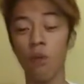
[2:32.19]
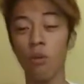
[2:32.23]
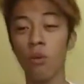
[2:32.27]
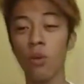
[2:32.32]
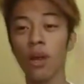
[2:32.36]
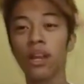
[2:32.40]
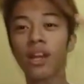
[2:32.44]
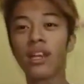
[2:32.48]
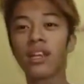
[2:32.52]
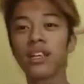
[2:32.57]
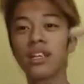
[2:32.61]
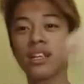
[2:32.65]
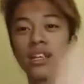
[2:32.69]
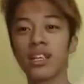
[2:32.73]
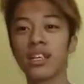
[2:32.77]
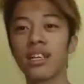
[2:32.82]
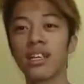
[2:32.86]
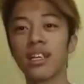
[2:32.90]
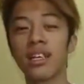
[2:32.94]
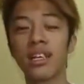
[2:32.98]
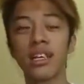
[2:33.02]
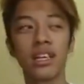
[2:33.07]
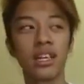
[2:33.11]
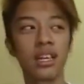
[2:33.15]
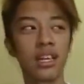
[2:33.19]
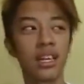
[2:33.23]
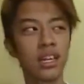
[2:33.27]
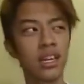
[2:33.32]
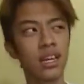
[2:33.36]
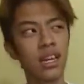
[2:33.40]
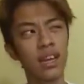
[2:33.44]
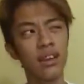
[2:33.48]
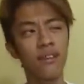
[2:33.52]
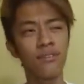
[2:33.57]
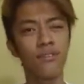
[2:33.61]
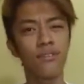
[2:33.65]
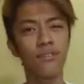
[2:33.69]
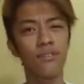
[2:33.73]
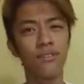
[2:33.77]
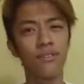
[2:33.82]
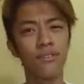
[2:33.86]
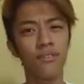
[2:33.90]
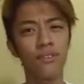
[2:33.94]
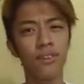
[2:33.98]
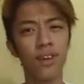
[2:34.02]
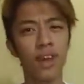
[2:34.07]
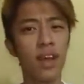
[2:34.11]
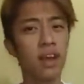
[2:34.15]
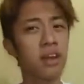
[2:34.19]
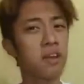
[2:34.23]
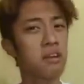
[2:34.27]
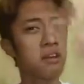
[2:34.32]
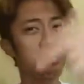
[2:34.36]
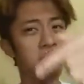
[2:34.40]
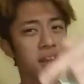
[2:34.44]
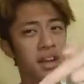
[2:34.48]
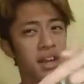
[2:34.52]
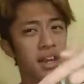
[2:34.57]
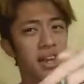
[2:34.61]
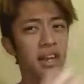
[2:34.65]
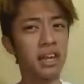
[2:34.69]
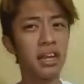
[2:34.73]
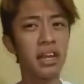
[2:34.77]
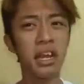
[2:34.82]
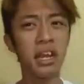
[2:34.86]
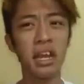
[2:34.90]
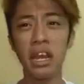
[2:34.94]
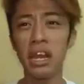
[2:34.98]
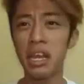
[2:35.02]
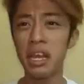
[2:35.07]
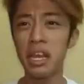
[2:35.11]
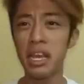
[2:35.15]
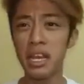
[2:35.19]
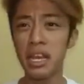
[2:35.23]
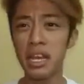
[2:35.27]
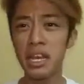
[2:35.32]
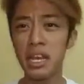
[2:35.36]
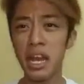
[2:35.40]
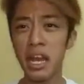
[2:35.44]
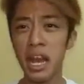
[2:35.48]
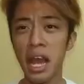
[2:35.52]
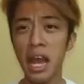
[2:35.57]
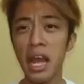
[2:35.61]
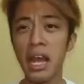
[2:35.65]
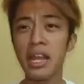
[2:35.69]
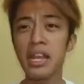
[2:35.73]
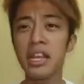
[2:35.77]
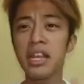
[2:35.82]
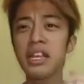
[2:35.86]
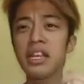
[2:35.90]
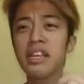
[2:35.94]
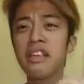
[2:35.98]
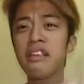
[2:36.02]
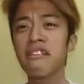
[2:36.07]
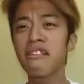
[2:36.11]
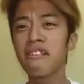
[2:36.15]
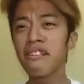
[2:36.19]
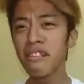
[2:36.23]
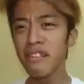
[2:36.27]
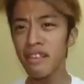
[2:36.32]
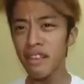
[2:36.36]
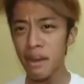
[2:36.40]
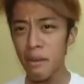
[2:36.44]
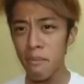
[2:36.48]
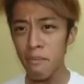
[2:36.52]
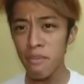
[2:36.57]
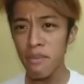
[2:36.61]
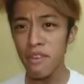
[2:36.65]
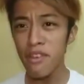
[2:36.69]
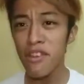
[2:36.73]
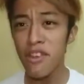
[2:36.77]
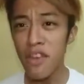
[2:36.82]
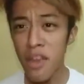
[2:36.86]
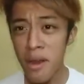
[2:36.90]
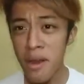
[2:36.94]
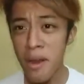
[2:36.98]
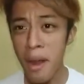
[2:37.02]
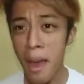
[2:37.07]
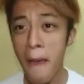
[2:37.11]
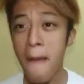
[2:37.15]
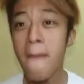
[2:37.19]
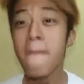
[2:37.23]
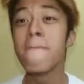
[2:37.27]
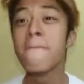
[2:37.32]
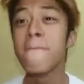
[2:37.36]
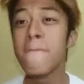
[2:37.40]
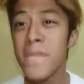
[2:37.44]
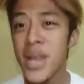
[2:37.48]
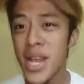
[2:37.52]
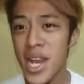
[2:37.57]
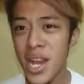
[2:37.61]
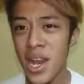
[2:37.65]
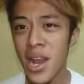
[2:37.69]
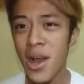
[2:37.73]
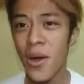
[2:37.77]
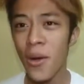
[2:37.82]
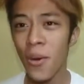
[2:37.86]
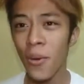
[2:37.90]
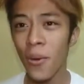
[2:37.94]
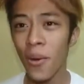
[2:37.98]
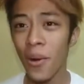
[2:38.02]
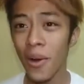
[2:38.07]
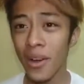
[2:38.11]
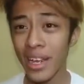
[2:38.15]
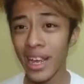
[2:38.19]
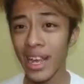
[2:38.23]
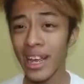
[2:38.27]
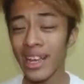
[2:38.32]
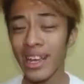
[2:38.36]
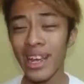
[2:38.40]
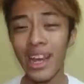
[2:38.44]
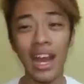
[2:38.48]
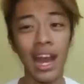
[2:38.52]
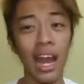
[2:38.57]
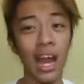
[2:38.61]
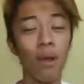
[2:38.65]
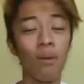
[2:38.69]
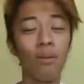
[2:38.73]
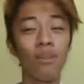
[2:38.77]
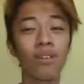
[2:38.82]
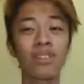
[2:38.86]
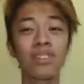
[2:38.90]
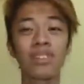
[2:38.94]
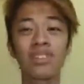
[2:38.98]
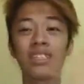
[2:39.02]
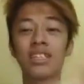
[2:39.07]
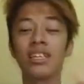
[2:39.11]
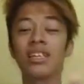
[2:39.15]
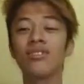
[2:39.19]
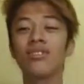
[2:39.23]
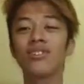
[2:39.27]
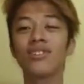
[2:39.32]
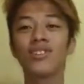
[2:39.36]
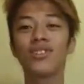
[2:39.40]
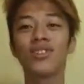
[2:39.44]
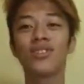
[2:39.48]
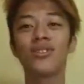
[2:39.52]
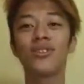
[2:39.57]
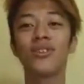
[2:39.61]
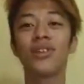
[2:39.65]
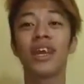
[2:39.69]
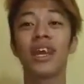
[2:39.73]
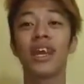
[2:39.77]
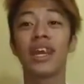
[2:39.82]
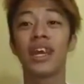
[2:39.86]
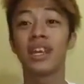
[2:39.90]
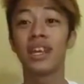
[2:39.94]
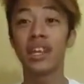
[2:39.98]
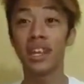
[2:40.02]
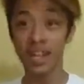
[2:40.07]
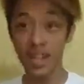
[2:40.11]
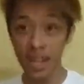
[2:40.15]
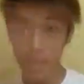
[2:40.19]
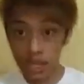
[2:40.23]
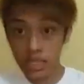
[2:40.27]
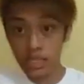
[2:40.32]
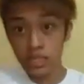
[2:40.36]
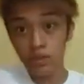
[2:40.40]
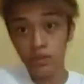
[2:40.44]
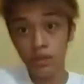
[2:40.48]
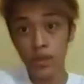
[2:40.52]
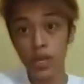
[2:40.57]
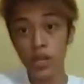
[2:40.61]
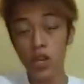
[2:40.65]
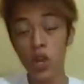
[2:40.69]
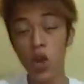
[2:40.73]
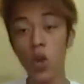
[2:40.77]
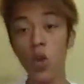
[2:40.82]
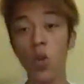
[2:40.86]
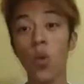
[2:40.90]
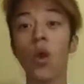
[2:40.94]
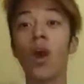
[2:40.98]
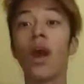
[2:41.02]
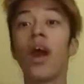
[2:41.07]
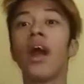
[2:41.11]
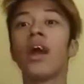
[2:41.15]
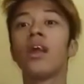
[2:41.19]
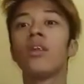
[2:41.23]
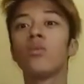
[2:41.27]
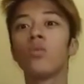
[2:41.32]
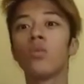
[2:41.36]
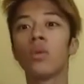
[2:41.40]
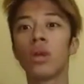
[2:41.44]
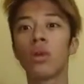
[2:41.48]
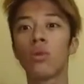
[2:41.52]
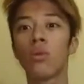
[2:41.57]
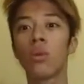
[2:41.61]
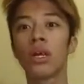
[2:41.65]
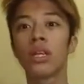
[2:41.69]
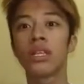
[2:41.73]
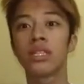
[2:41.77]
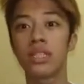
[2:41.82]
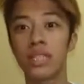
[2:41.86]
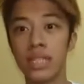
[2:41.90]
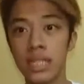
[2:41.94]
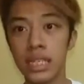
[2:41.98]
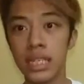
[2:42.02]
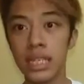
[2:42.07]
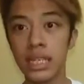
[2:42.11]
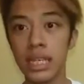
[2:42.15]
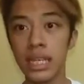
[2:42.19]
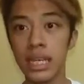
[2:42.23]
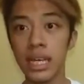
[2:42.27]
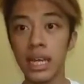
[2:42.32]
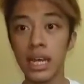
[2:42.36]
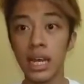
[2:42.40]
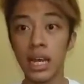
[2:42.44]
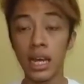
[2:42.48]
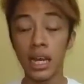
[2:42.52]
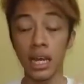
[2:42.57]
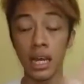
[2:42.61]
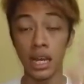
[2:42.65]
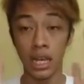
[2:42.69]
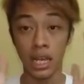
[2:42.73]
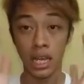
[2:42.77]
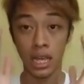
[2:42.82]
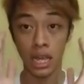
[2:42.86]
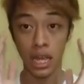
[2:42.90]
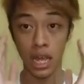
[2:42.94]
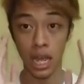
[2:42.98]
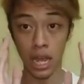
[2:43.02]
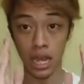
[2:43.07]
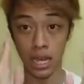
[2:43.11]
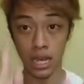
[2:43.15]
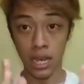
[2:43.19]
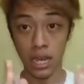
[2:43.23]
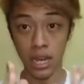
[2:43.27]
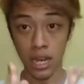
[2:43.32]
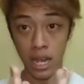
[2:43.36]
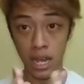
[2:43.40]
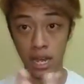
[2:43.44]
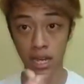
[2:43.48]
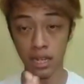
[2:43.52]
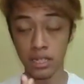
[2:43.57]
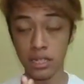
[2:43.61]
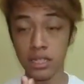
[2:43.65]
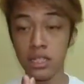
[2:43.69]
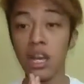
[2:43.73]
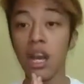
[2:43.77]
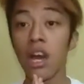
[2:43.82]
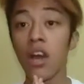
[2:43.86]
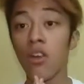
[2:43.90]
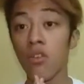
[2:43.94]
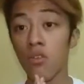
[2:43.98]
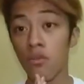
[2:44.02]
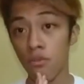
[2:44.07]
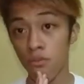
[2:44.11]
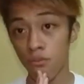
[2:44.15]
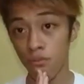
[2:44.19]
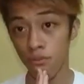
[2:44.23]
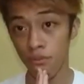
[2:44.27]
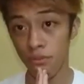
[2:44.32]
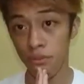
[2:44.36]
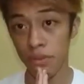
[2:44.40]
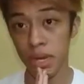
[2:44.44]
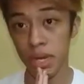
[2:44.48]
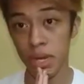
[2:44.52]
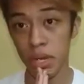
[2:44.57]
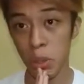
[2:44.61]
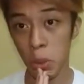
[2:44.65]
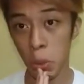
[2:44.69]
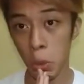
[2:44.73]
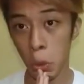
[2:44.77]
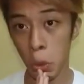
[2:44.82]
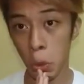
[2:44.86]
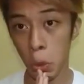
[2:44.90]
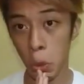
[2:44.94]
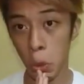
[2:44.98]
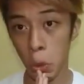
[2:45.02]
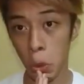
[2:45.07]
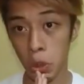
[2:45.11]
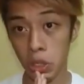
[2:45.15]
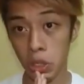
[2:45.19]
I will leave the link in the description below, okay? I will see you soon in the next video, and we will see at the next video.